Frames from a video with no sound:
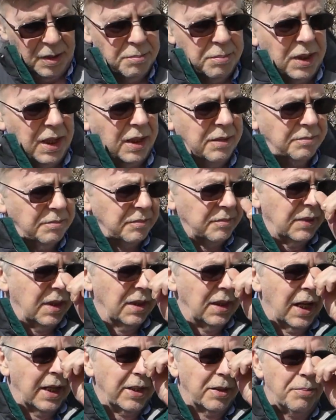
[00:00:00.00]
But
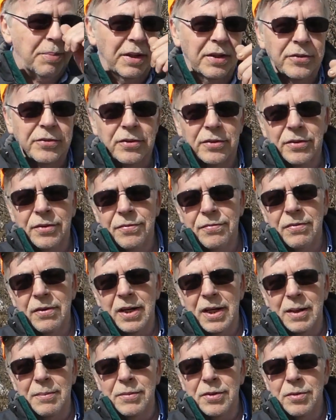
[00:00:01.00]
a lot depends on your
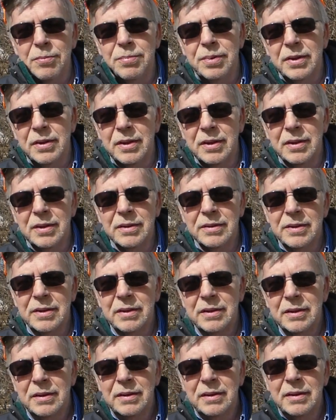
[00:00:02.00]
frame, your build,
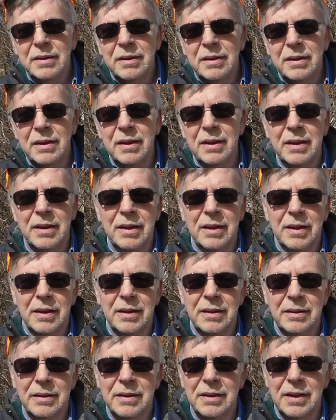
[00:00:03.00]

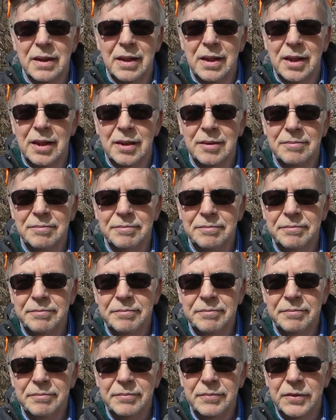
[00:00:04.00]
and
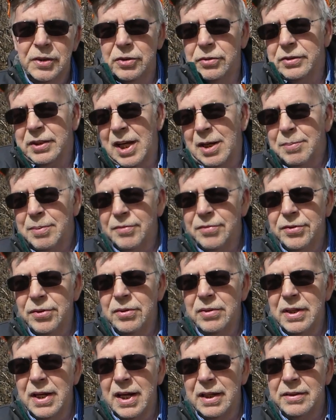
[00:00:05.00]
your type of
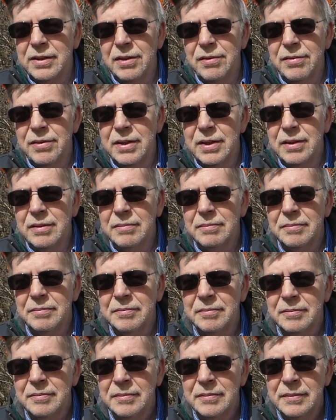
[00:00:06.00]
shooting activity.
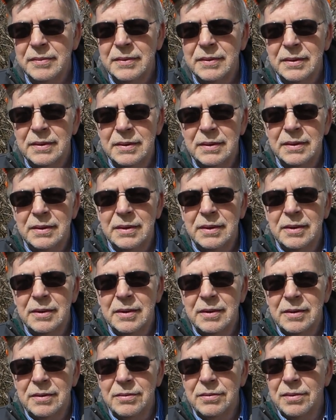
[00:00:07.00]

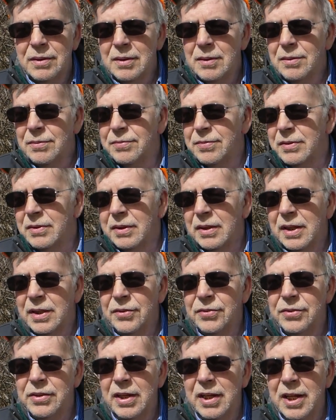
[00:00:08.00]
For
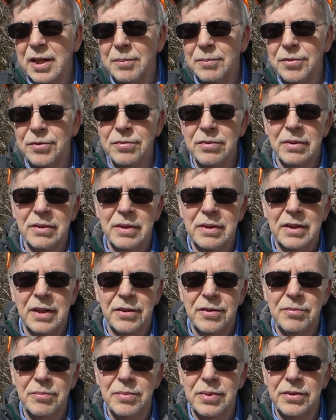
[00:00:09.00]
clays games, really
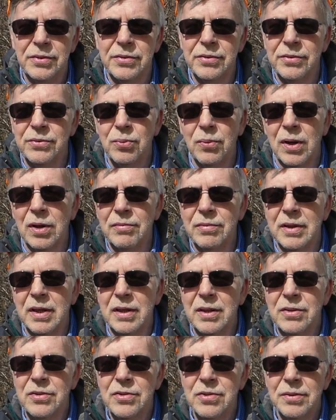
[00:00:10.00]
nothing beats the 12
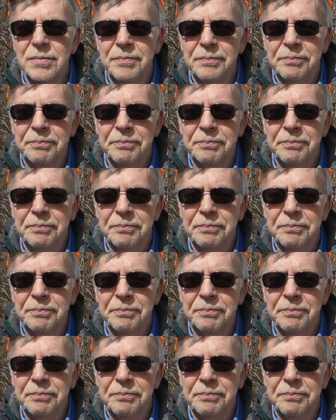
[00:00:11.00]
gauge.